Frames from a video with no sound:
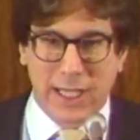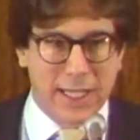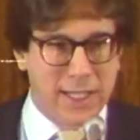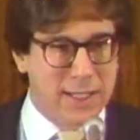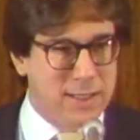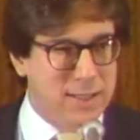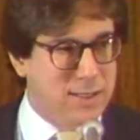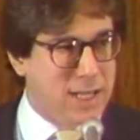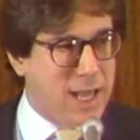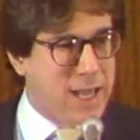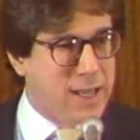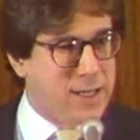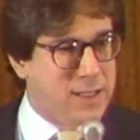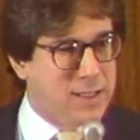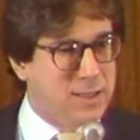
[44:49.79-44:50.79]
is
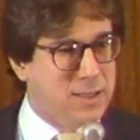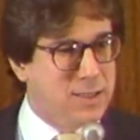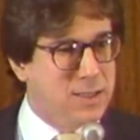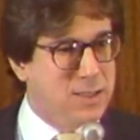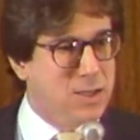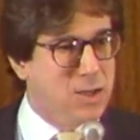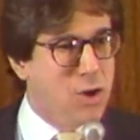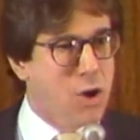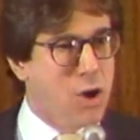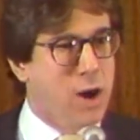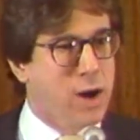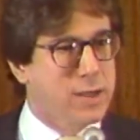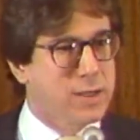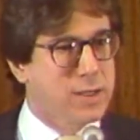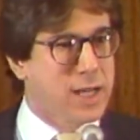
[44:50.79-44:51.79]
at its
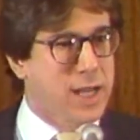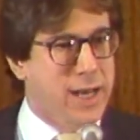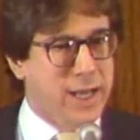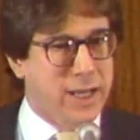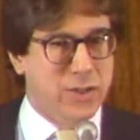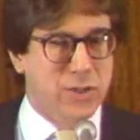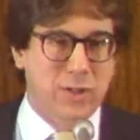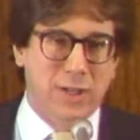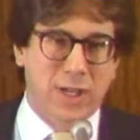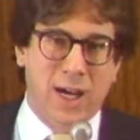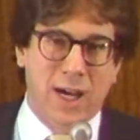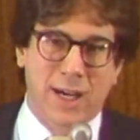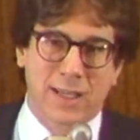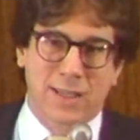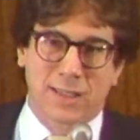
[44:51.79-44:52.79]
heart an
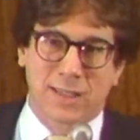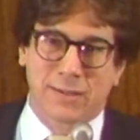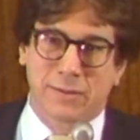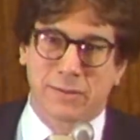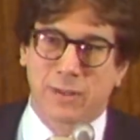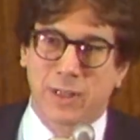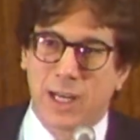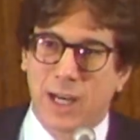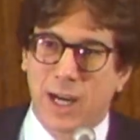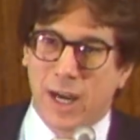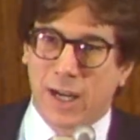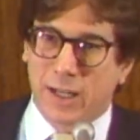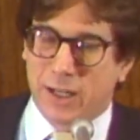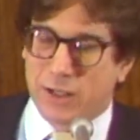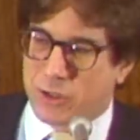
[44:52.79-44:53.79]
exercise of
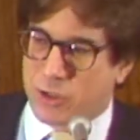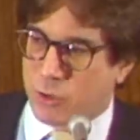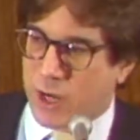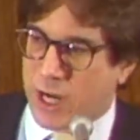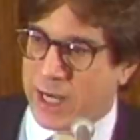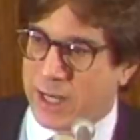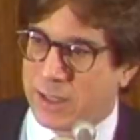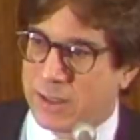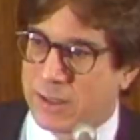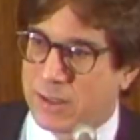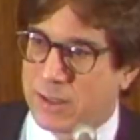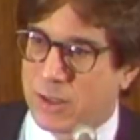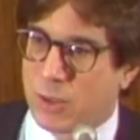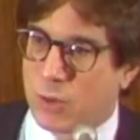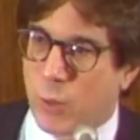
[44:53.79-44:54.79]
unconstrained
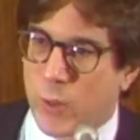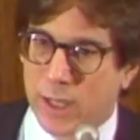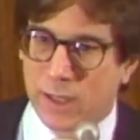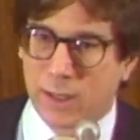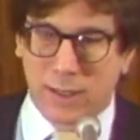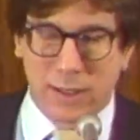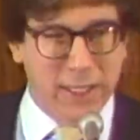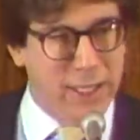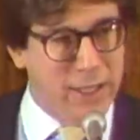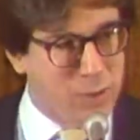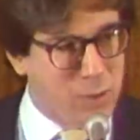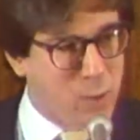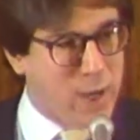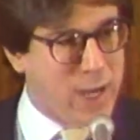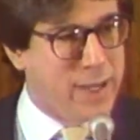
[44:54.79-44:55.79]
will in
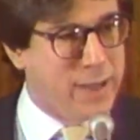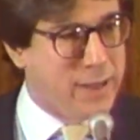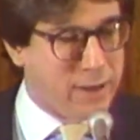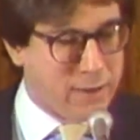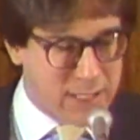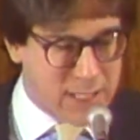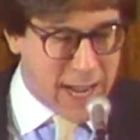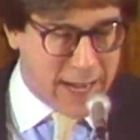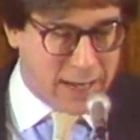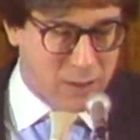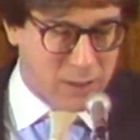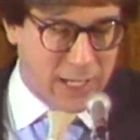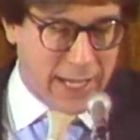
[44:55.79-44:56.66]
the way their attack on